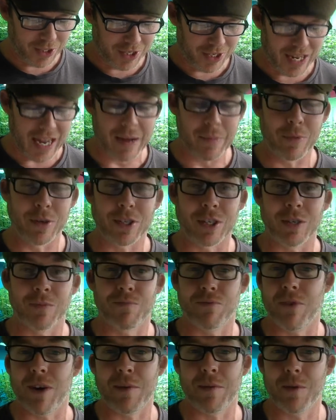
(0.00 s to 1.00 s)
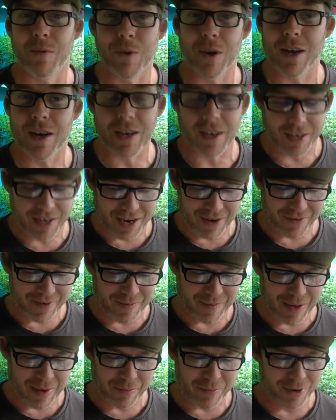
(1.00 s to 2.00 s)
name, which is probably why I can't
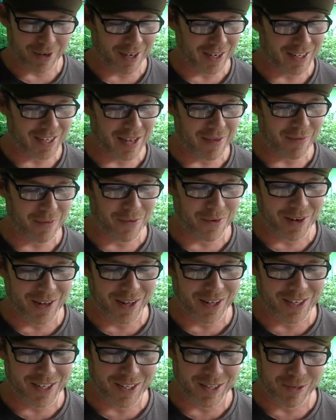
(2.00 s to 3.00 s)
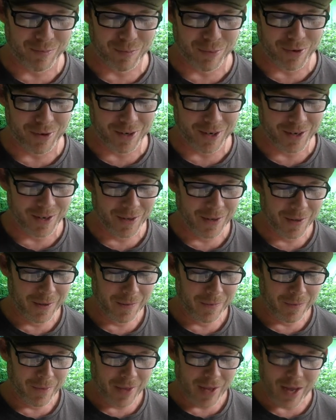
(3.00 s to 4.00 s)
remember it, because everyone else in this book
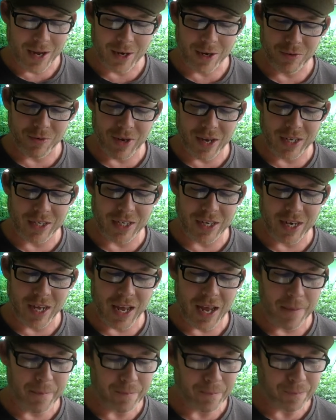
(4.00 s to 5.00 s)
had a crazy name.